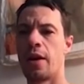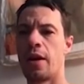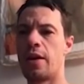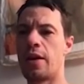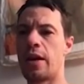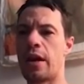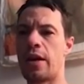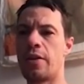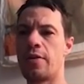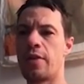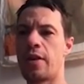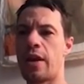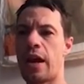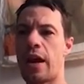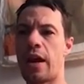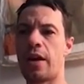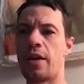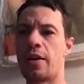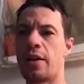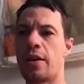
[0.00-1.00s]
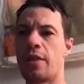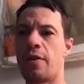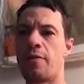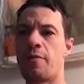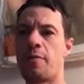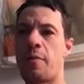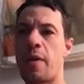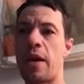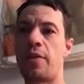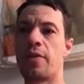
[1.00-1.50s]
and yet you can't
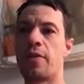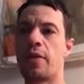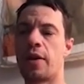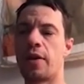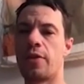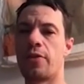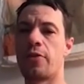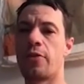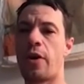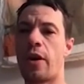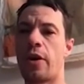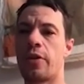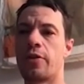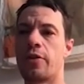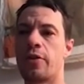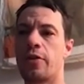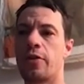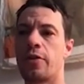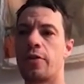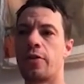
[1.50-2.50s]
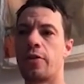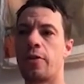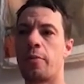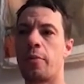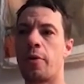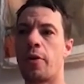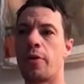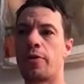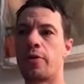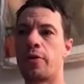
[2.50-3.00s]
give basic instruction to the
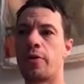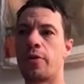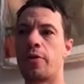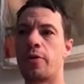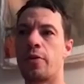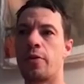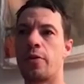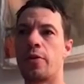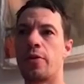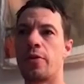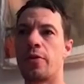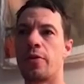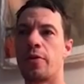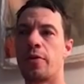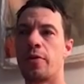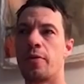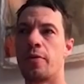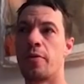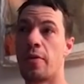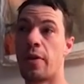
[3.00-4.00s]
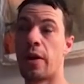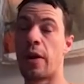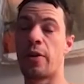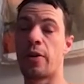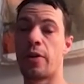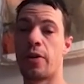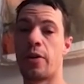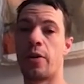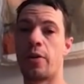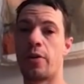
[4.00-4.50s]
person who is there
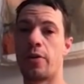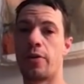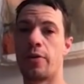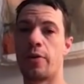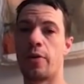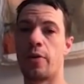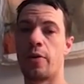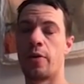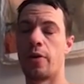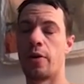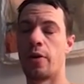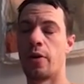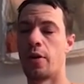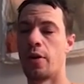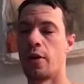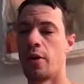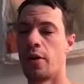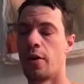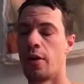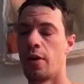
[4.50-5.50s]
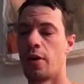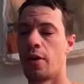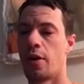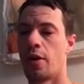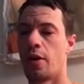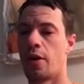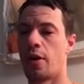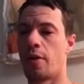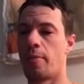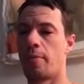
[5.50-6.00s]
to notice you.
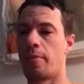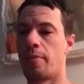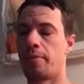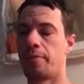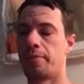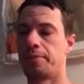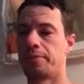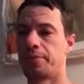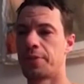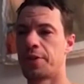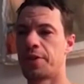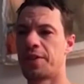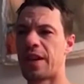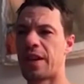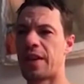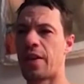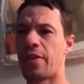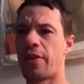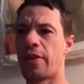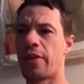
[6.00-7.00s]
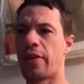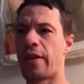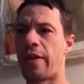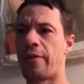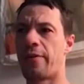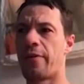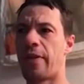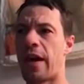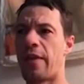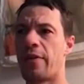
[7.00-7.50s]
Um, to say nothing of
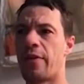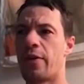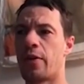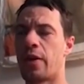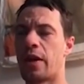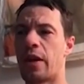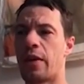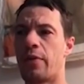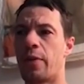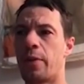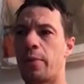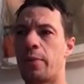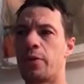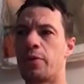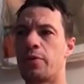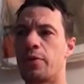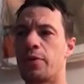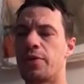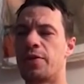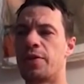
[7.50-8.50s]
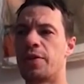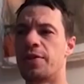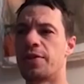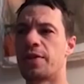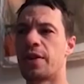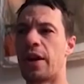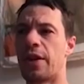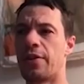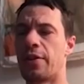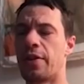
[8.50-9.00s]
that 5 0 kick flip, which was
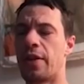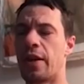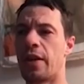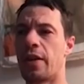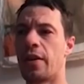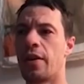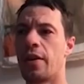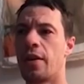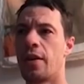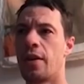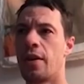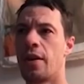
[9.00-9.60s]
disgusting,